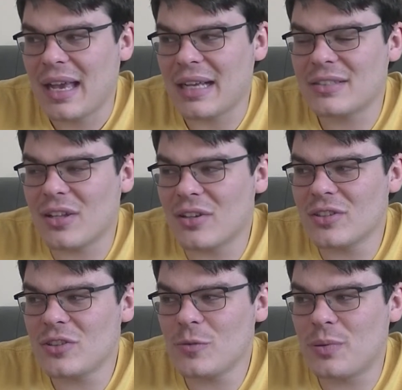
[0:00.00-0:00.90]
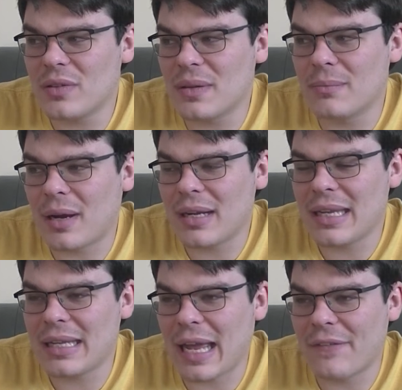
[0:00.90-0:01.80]
as long as you put the
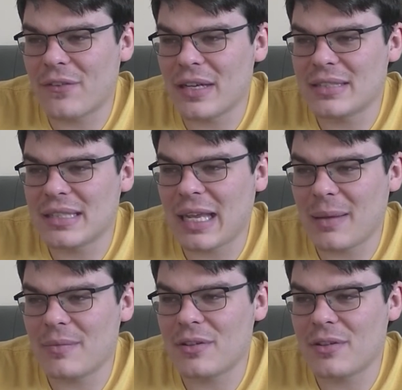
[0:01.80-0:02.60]
money and effort into games